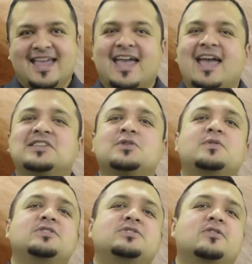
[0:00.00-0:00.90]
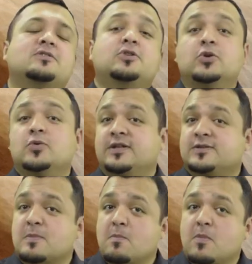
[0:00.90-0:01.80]
As a result, you need
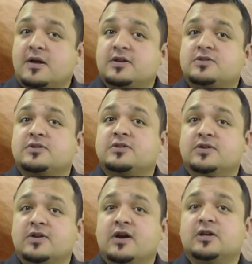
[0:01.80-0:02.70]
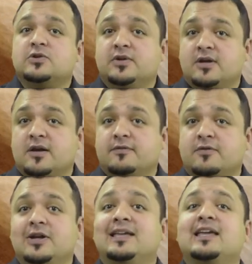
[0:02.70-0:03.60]
to monitor the dog's
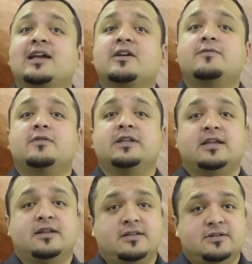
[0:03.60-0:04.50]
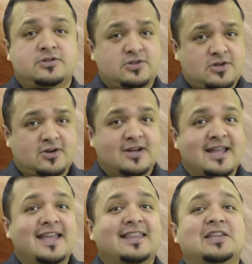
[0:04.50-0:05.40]
recovery carefully and ensure
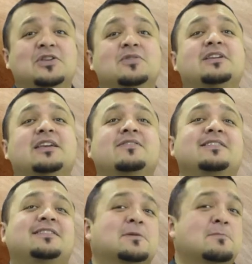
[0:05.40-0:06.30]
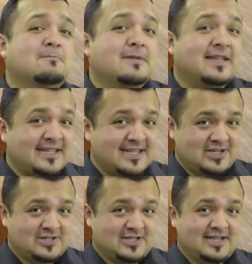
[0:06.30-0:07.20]
that you give it the
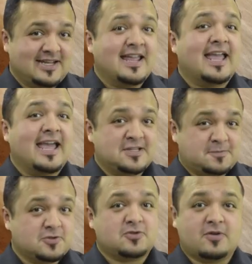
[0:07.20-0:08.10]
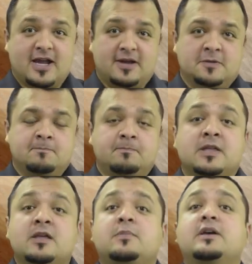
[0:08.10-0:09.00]
medication as prescribed.
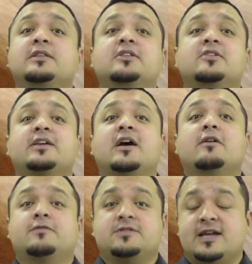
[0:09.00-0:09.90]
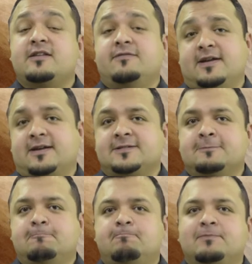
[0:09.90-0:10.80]
Be on the lookout for side
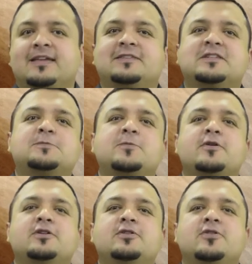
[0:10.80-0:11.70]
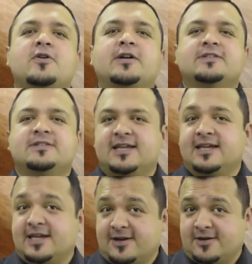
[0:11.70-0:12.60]
effects. At this point, you know how to
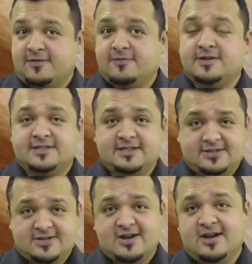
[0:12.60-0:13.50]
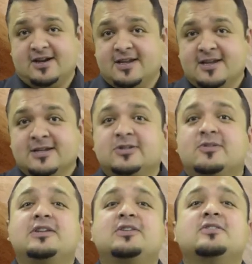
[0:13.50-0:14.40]
take care of a sick dog.
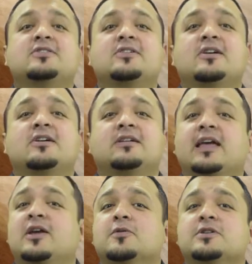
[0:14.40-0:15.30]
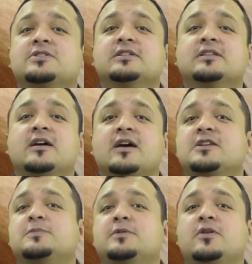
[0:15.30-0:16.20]
Don't let your dog languish in the
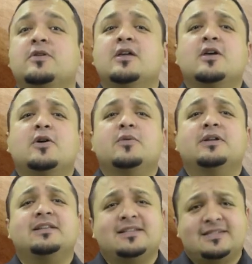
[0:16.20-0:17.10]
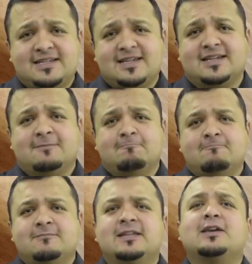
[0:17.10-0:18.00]
hospital when it is sick.
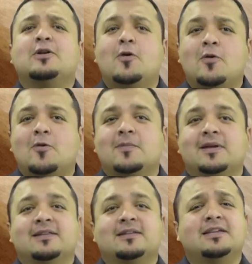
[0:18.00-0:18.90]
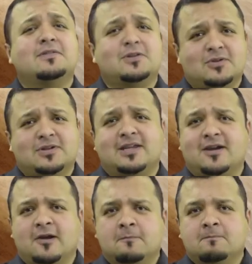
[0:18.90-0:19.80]
Take it home and give it good
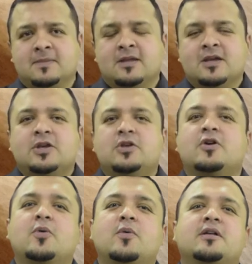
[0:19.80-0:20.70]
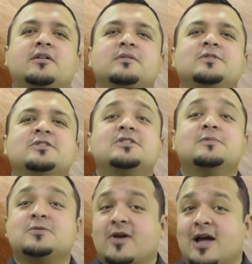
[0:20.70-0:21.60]
care. You are welcome to
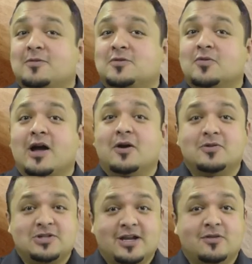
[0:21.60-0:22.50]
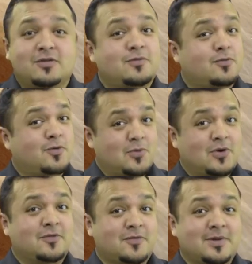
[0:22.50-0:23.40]
subscribe to our channel for
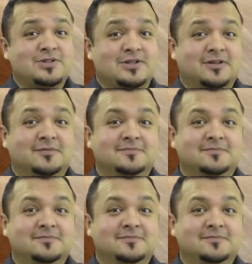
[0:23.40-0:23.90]
more information.